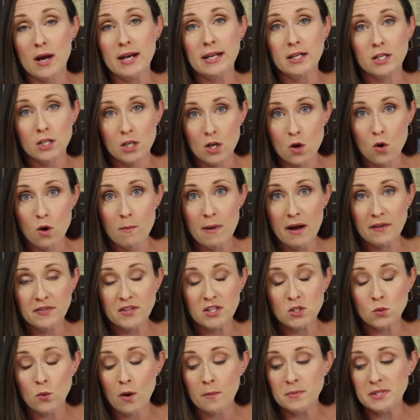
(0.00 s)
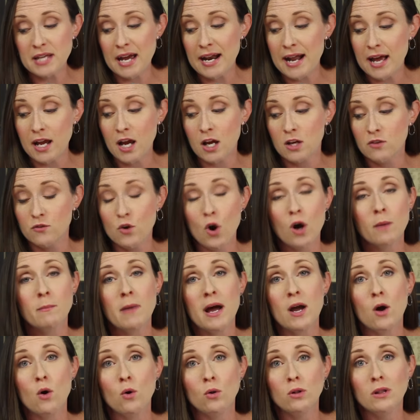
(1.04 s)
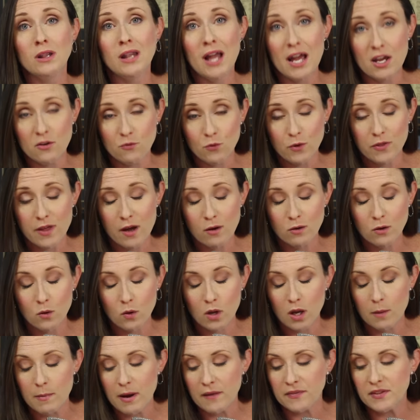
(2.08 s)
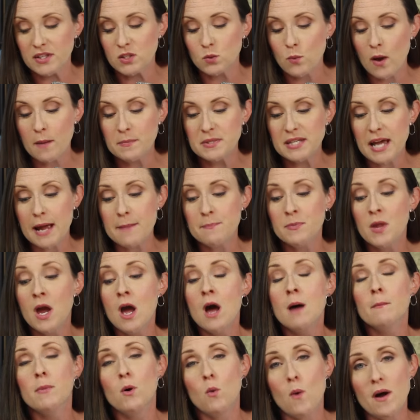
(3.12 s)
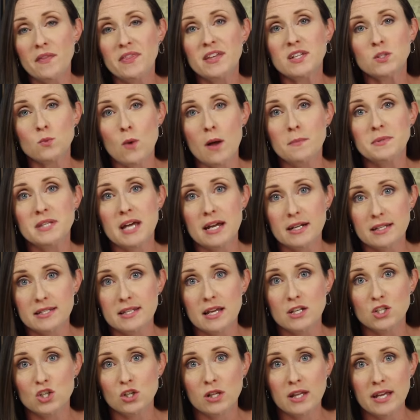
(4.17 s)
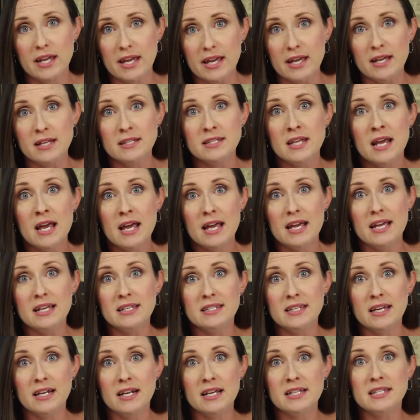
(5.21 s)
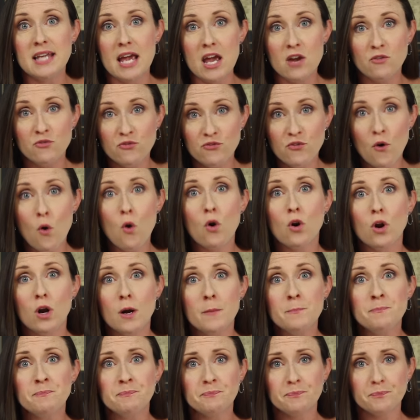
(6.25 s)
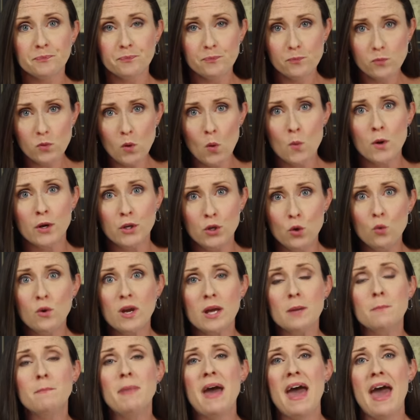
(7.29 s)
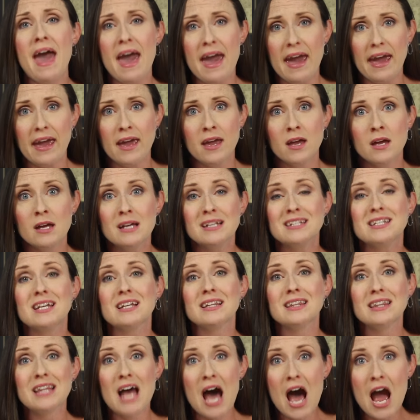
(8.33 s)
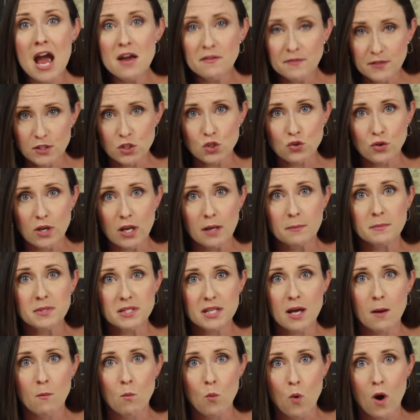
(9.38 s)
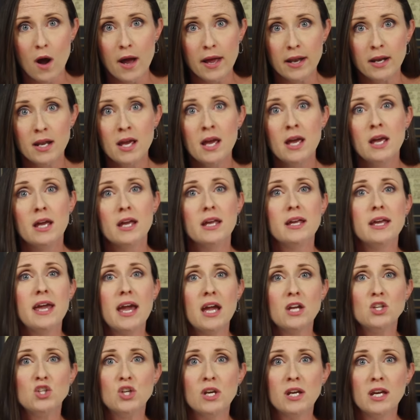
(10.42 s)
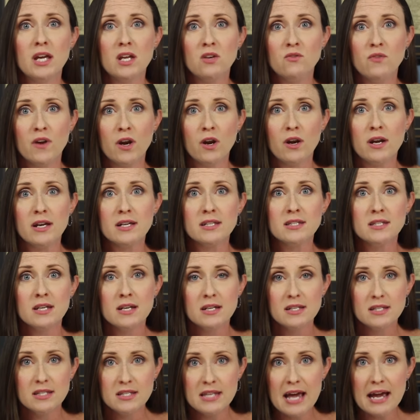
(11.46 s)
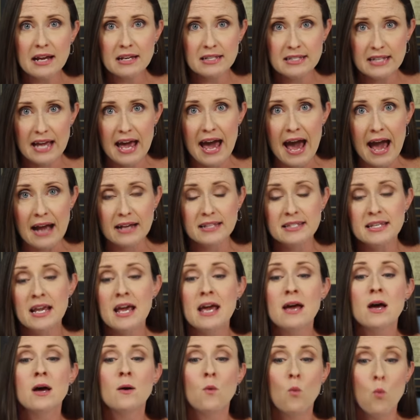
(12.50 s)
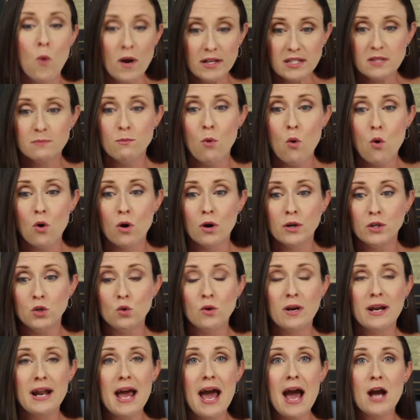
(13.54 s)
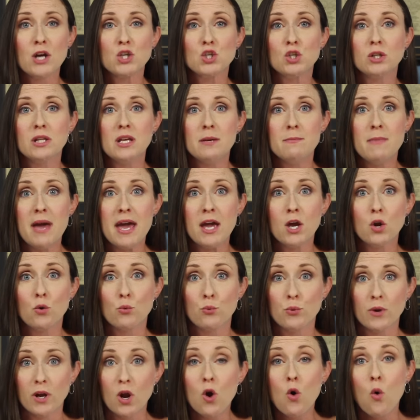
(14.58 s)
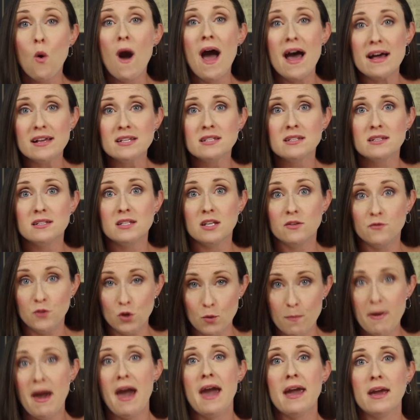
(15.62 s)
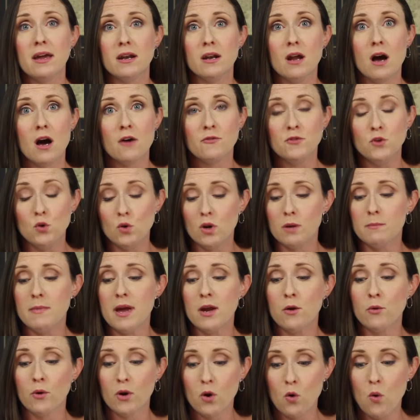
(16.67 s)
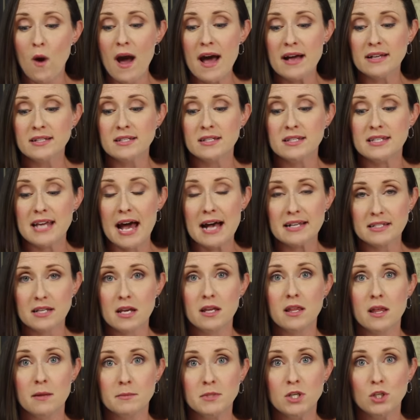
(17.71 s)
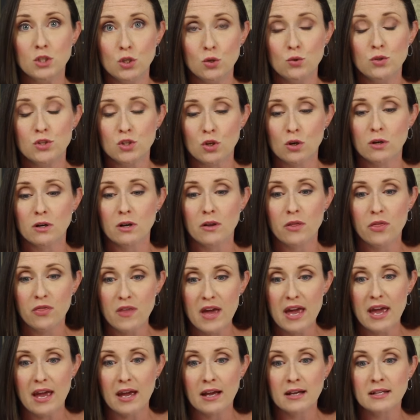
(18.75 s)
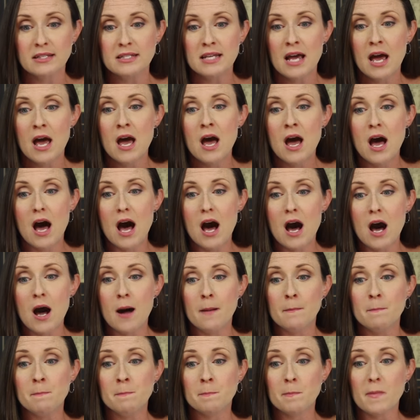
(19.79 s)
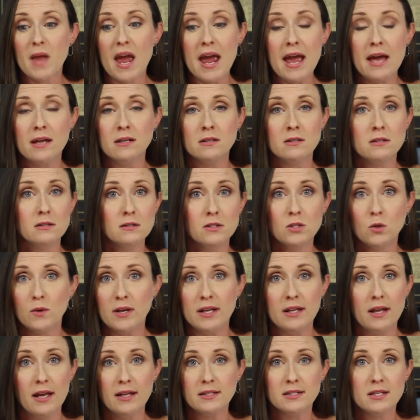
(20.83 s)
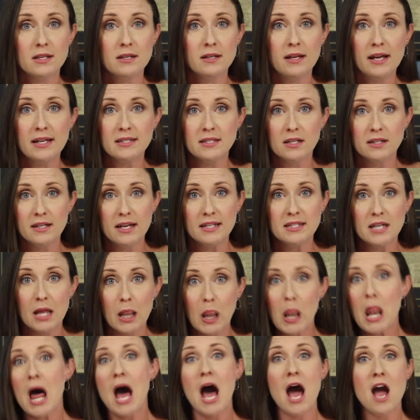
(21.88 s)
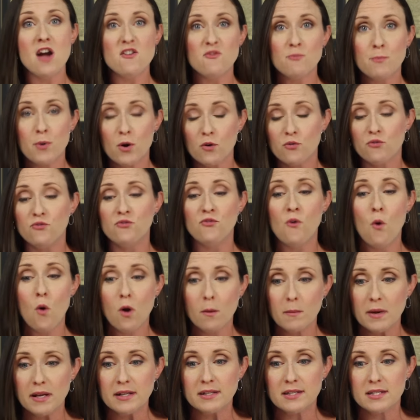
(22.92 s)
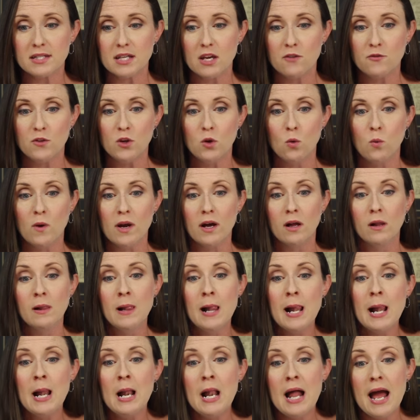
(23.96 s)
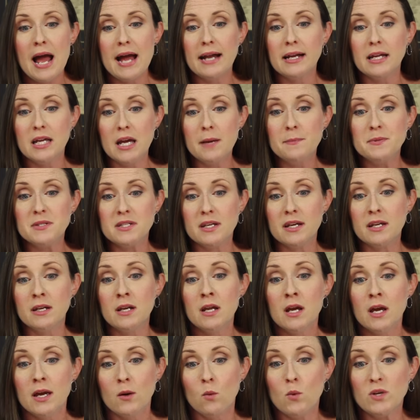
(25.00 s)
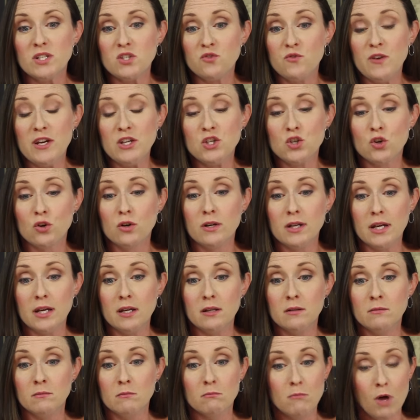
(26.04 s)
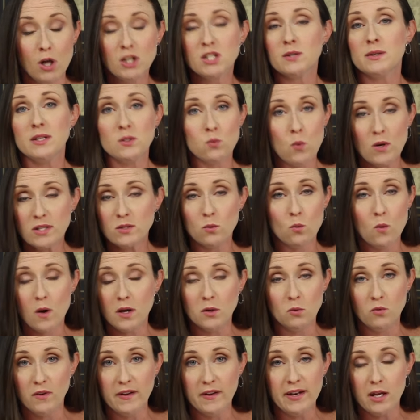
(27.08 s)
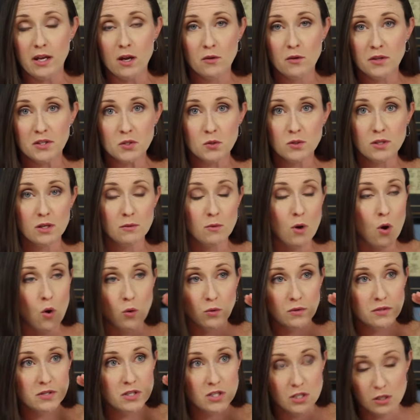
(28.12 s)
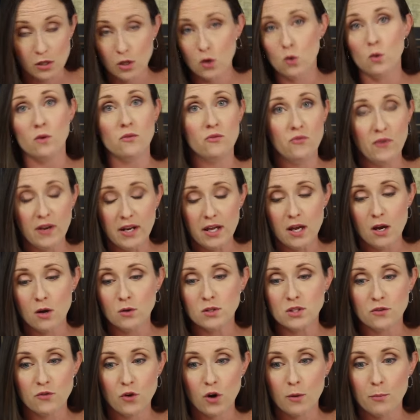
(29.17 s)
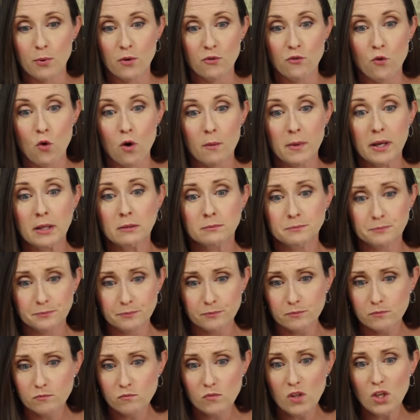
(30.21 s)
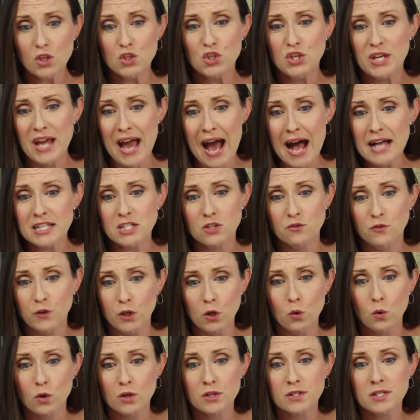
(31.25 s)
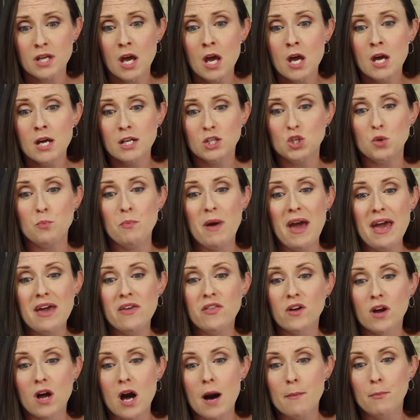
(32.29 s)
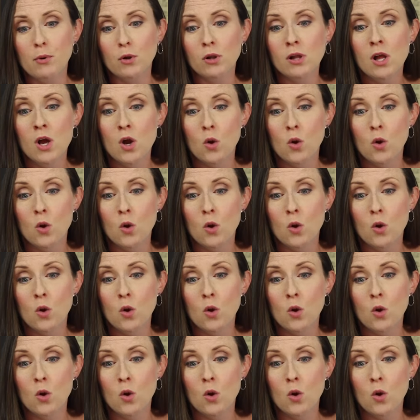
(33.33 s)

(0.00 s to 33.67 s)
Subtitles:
I didn't know about this website. I could have gone my whole life without knowing about this website. But what this website essentially is it is a forum where you can pay to live stream someone engaging in various sex acts. What's more, you can actually make requests. If you pay enough, you can make requests asking them to do certain things. And so it's a live performance, if you will. And Gibson was featured in multiple, this wasn't one video, this was a whole slew of videos of her performing. She asked viewers to pay the couple